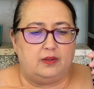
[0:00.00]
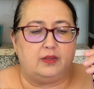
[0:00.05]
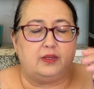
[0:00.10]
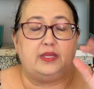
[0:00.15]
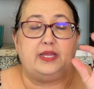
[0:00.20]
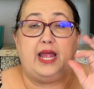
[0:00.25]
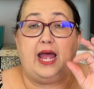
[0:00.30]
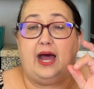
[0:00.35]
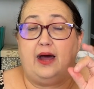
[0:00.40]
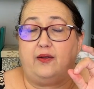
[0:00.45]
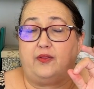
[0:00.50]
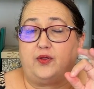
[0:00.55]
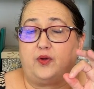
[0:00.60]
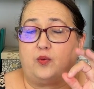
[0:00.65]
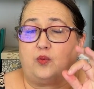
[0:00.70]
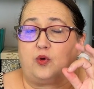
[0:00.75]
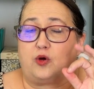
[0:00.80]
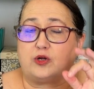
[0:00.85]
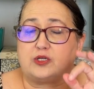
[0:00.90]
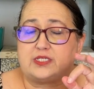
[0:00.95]
Now, there
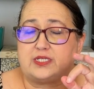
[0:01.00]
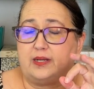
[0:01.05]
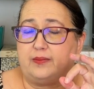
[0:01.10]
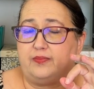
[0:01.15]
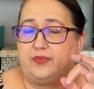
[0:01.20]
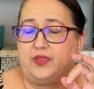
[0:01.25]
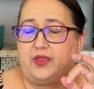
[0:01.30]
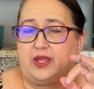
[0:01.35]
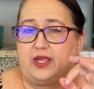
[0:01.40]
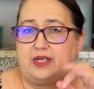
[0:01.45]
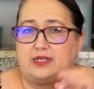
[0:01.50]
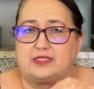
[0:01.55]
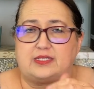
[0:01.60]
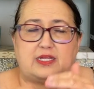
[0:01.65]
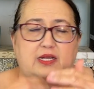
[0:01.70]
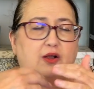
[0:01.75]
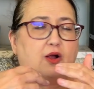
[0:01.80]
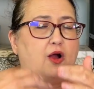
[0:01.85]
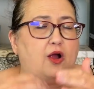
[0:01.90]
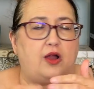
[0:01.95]
were some things
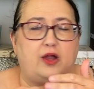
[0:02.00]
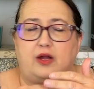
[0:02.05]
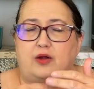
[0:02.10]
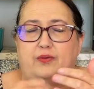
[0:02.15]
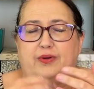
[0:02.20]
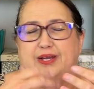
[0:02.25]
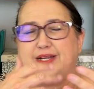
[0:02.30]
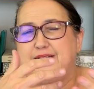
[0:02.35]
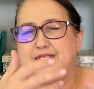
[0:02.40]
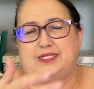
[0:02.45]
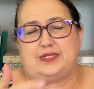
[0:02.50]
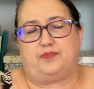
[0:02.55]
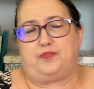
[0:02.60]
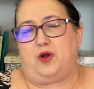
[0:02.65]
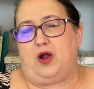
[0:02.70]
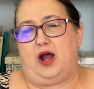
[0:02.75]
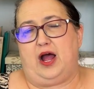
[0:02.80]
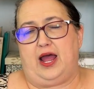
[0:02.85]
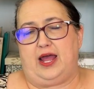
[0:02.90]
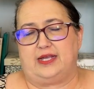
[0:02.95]
that aren't going to
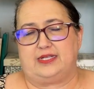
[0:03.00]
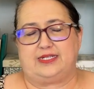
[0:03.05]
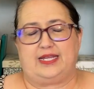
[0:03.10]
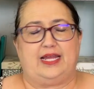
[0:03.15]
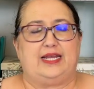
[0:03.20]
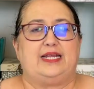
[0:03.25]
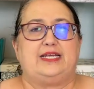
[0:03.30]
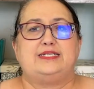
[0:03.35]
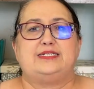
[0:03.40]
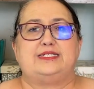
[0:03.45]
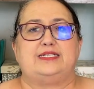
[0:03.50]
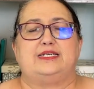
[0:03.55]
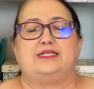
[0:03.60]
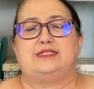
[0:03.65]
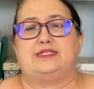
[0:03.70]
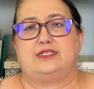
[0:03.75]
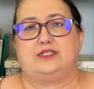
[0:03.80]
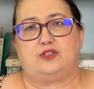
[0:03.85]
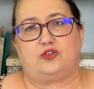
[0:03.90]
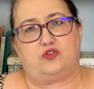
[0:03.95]
surprise any
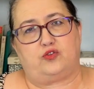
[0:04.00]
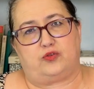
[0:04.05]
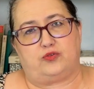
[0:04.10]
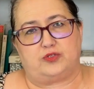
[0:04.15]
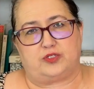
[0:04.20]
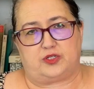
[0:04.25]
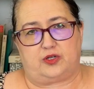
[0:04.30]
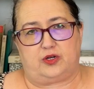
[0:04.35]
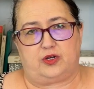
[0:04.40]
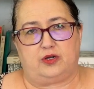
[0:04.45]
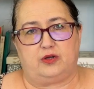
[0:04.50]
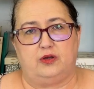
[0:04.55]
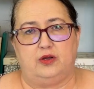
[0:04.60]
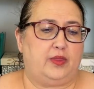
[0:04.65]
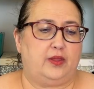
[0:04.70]
seasoned cruiser.